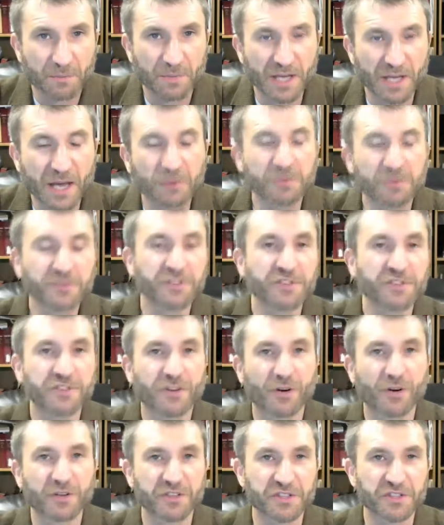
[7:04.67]
but I want to
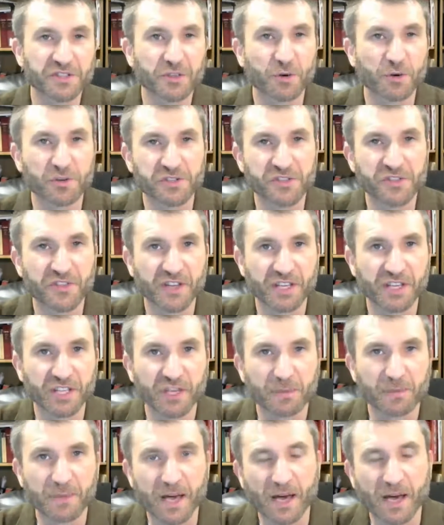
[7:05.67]
start this course
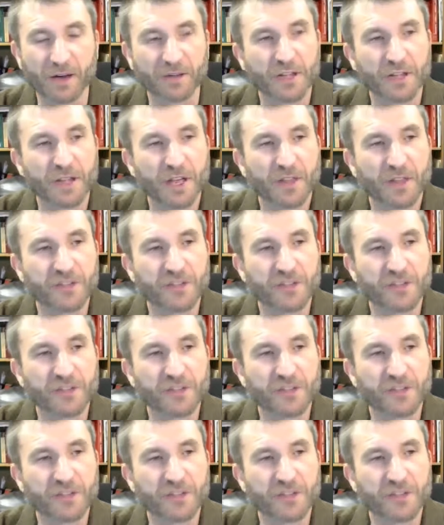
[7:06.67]
thinking about